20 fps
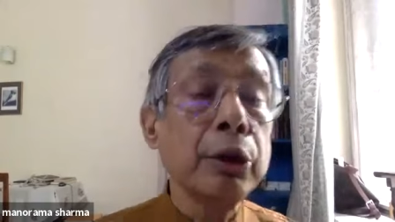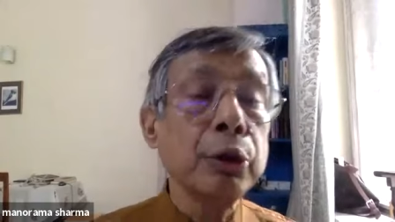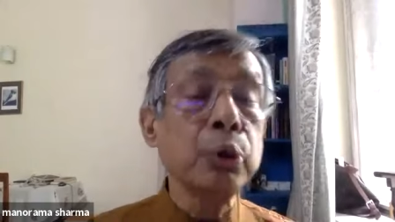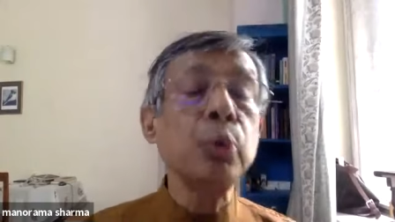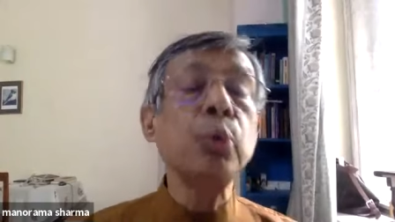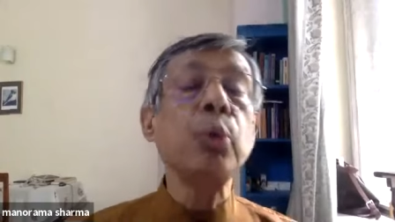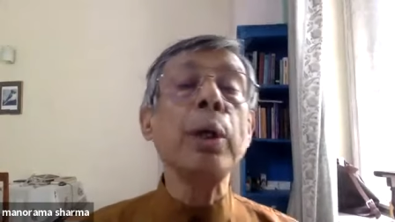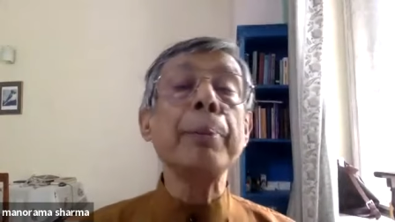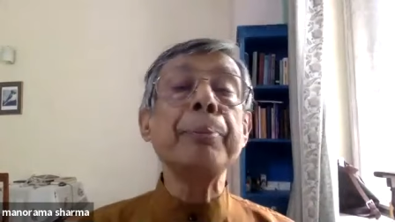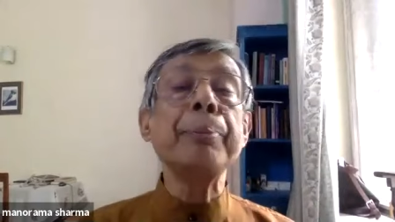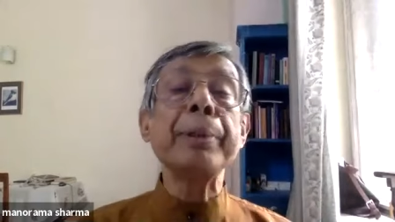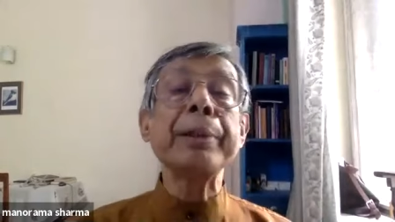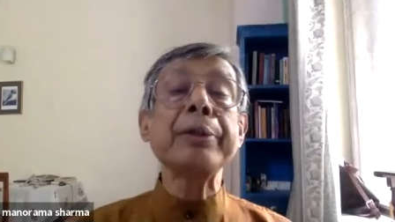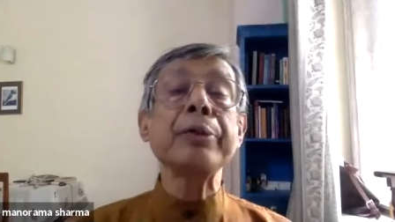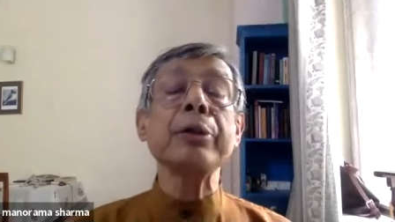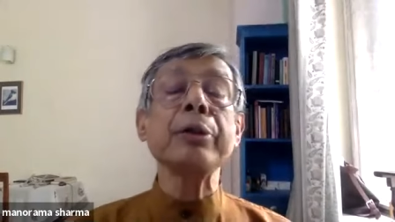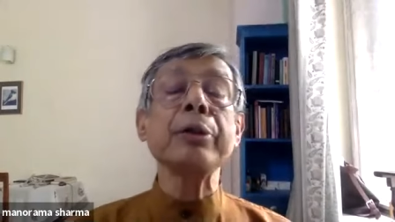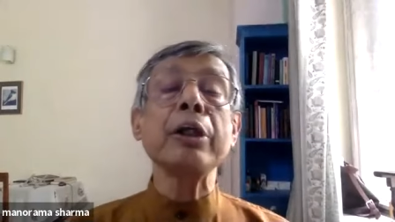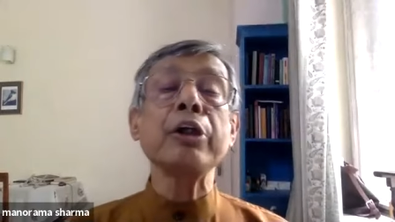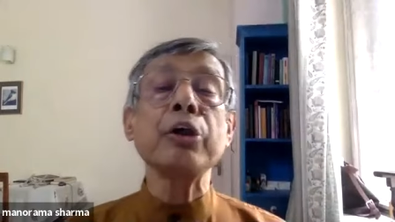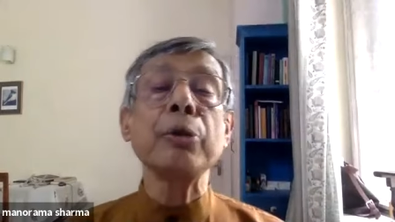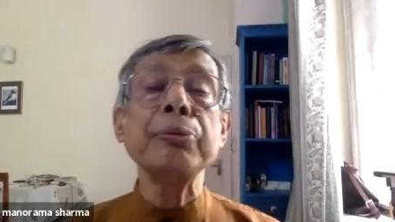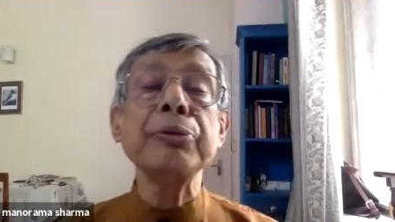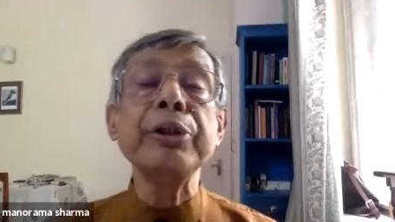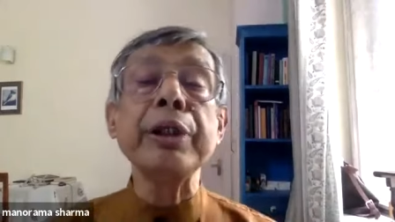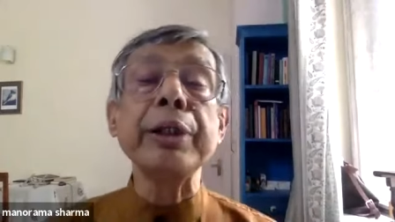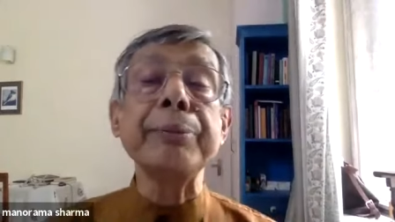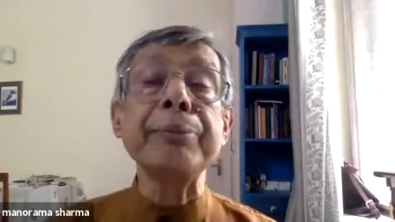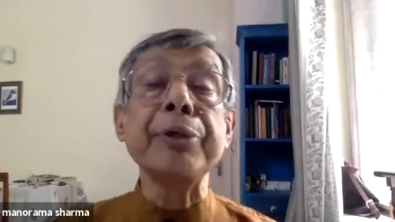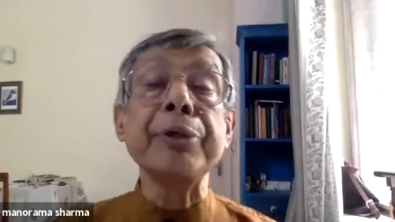to a particular
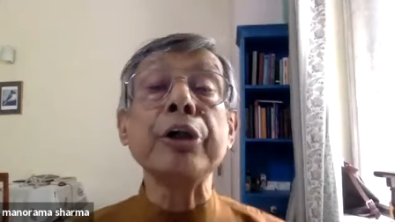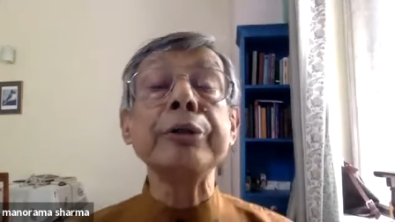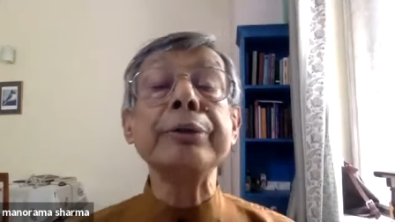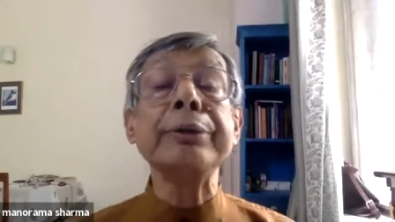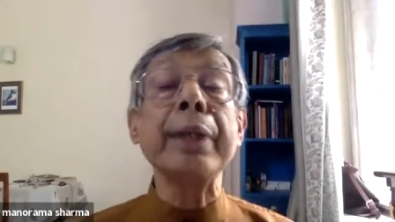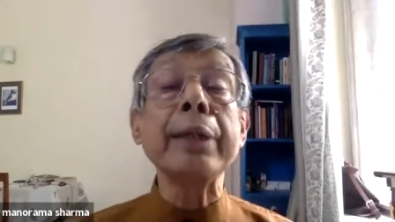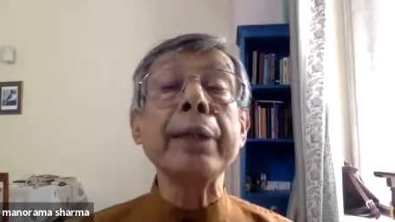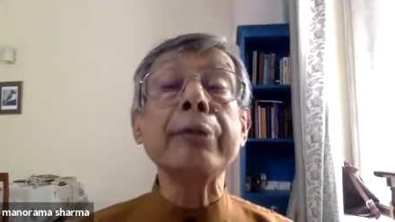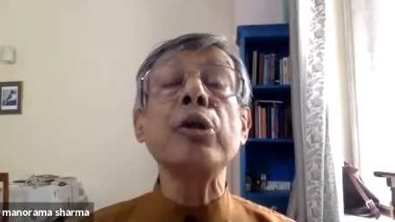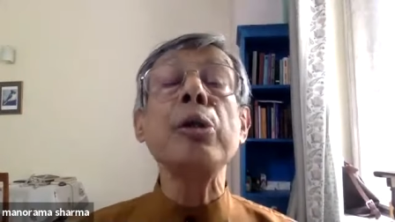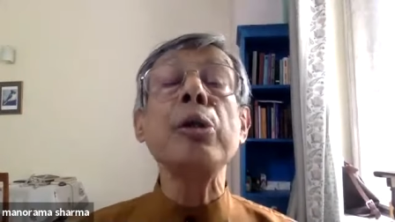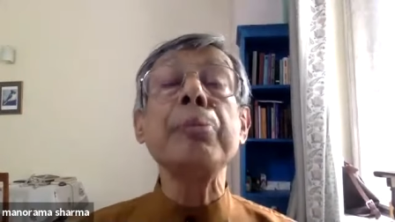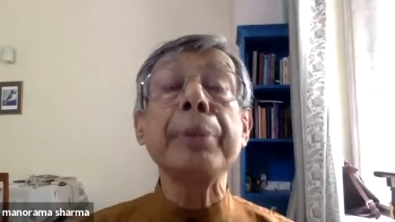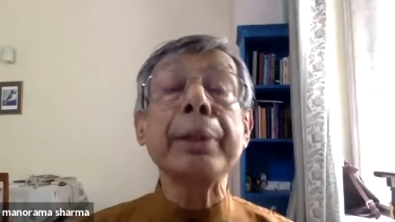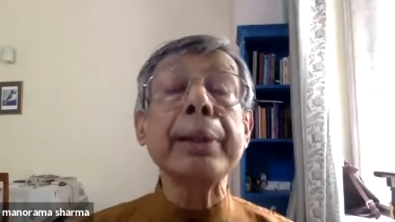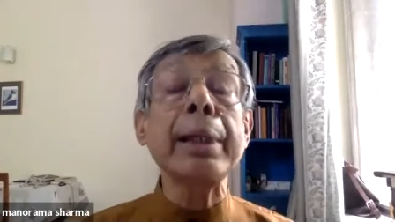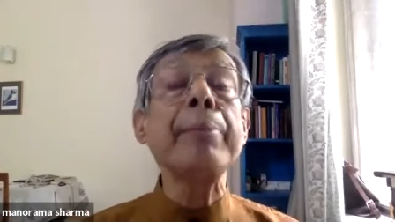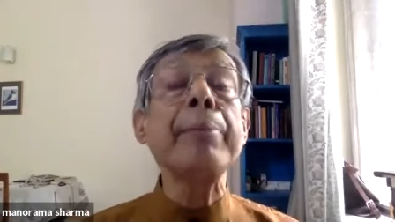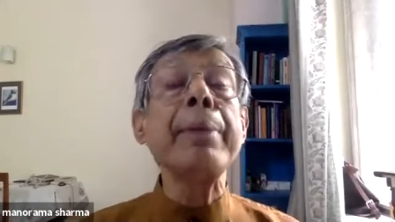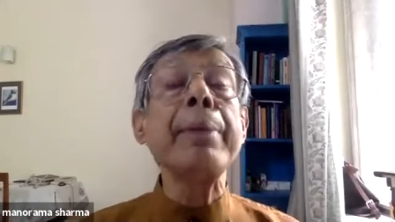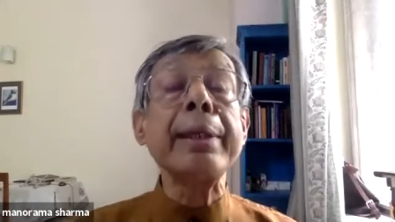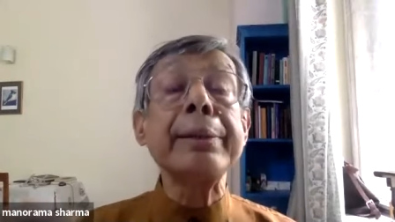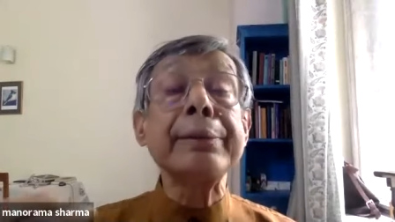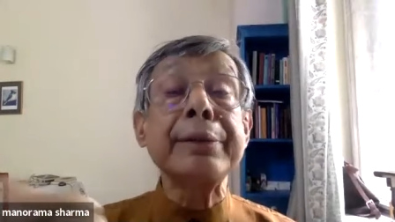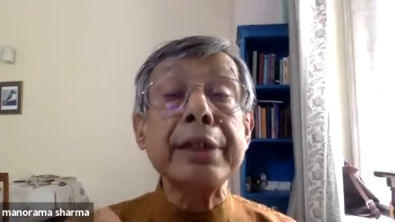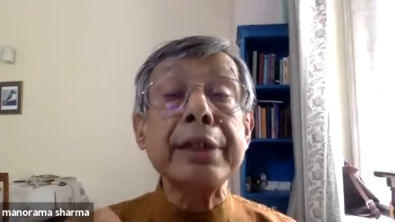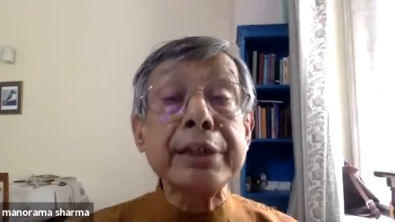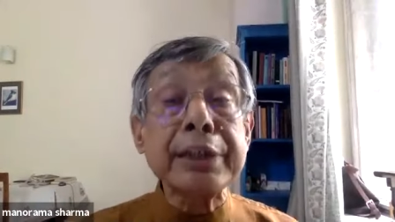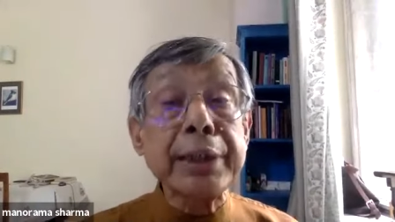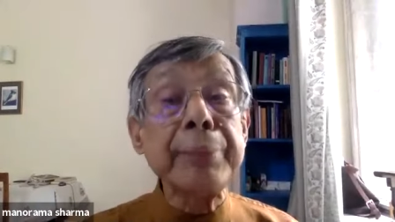community because that will become a
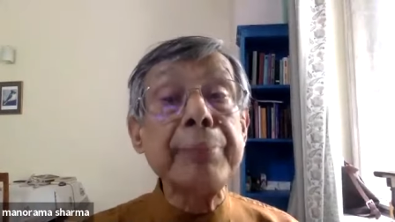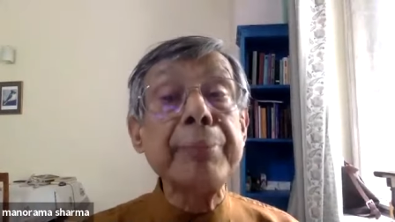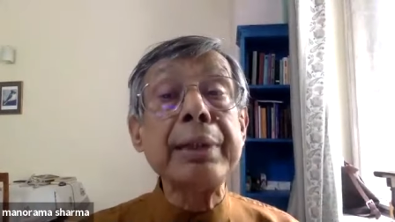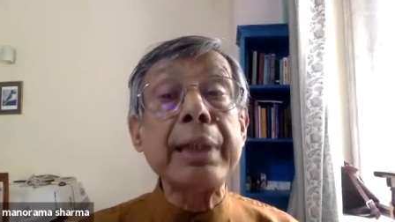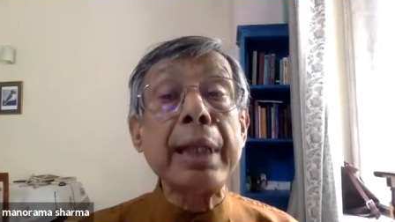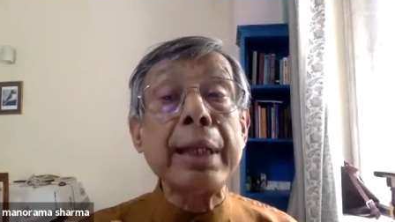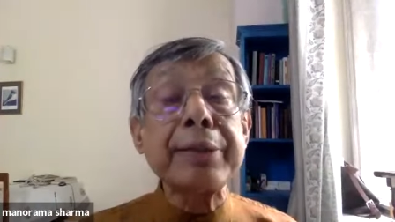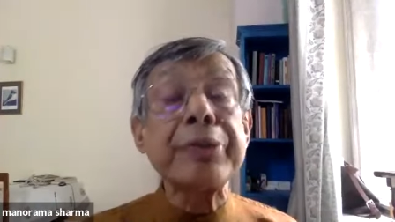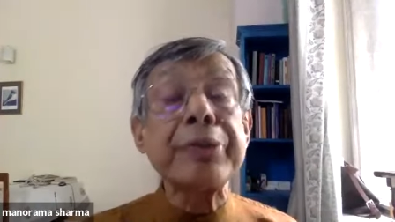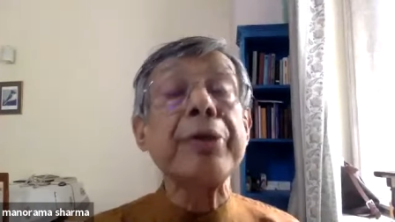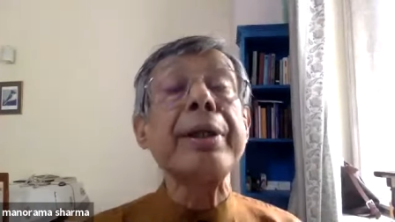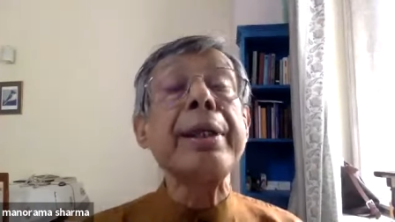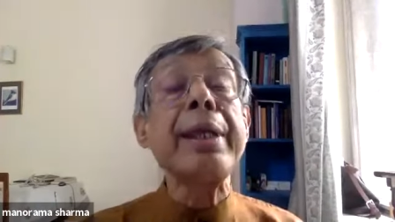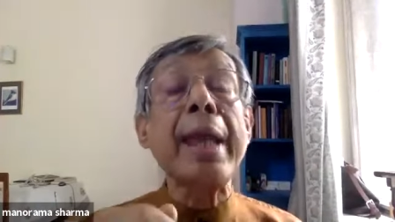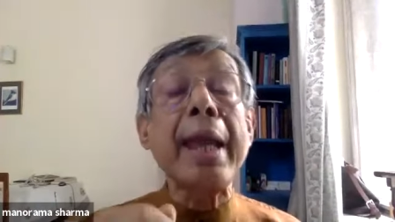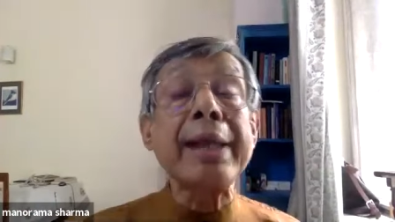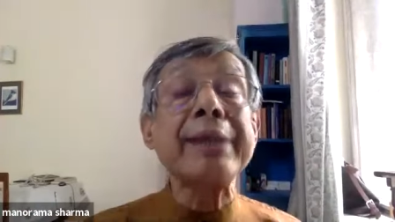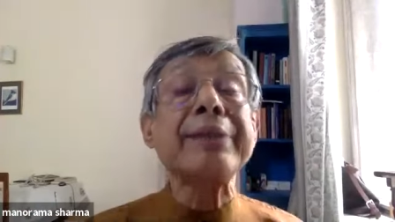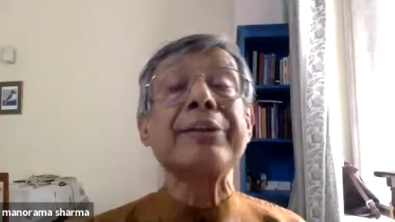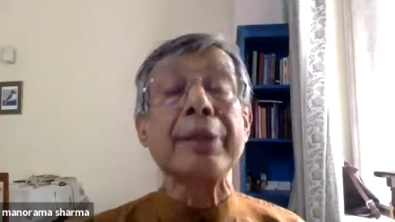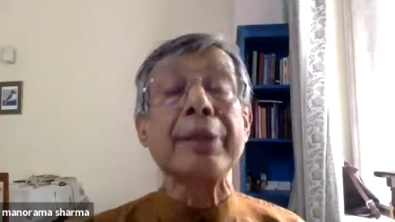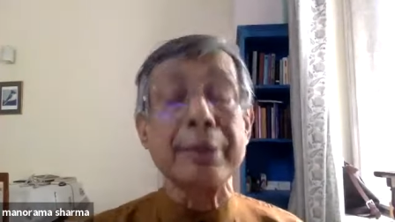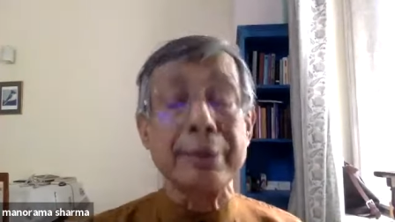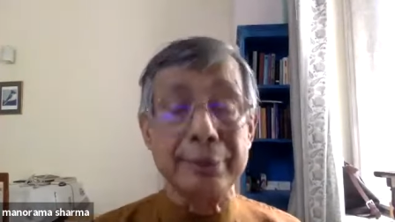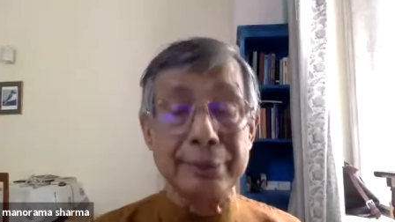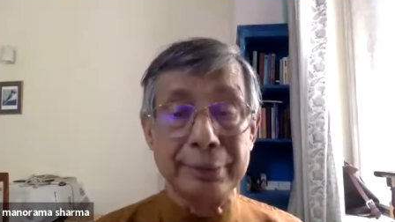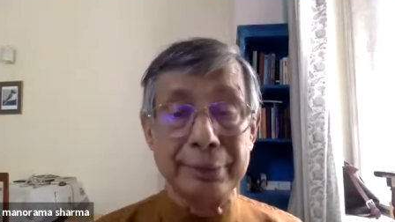discriminatory action.